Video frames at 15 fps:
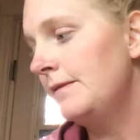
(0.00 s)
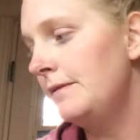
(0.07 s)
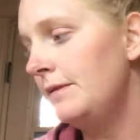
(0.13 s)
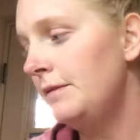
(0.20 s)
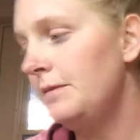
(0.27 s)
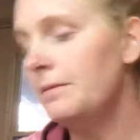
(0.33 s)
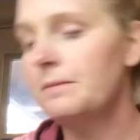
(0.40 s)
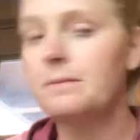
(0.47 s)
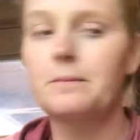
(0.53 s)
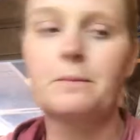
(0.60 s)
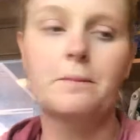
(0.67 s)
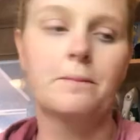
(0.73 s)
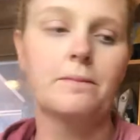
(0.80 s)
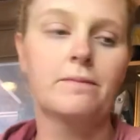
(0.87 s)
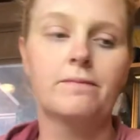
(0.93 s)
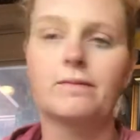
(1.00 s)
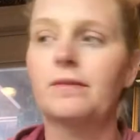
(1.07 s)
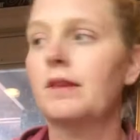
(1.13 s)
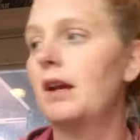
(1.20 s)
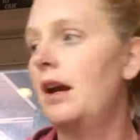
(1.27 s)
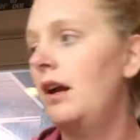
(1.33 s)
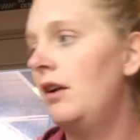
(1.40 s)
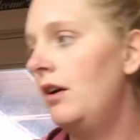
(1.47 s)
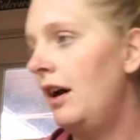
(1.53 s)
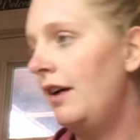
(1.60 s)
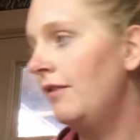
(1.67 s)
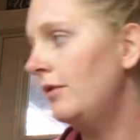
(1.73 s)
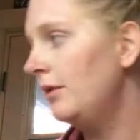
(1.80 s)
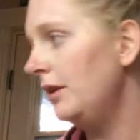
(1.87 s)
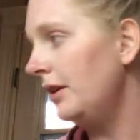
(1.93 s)
Oh, I don't
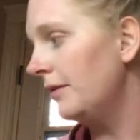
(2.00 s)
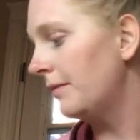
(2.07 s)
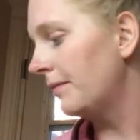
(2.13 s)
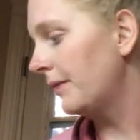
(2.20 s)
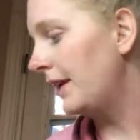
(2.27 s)
have one here.